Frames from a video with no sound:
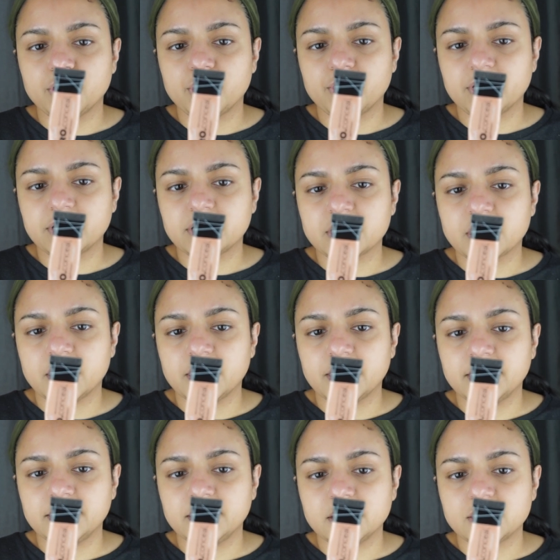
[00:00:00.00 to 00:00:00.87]
Corrector
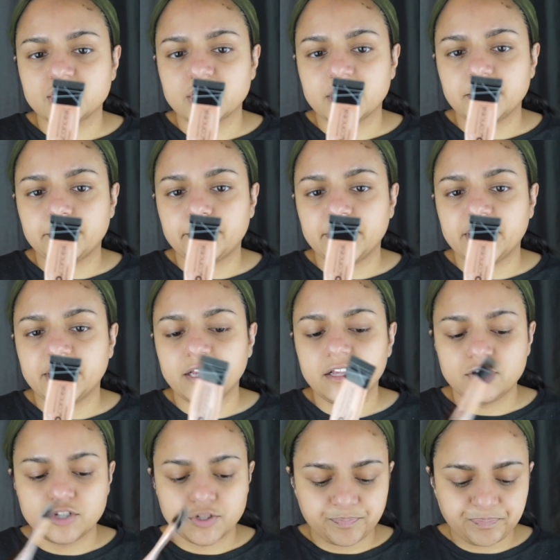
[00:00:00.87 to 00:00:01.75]
in the shade
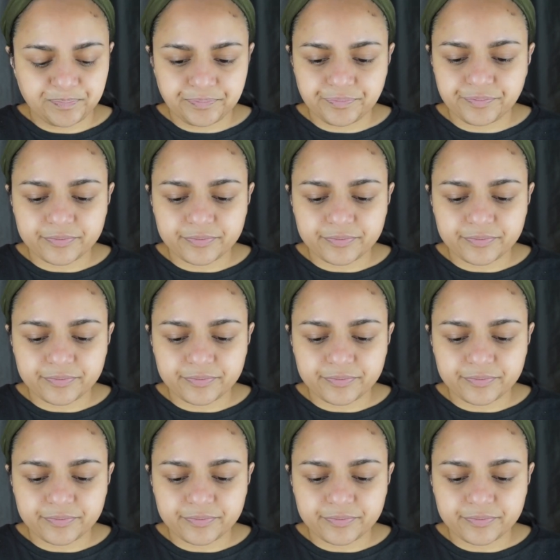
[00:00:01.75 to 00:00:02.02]
Peach.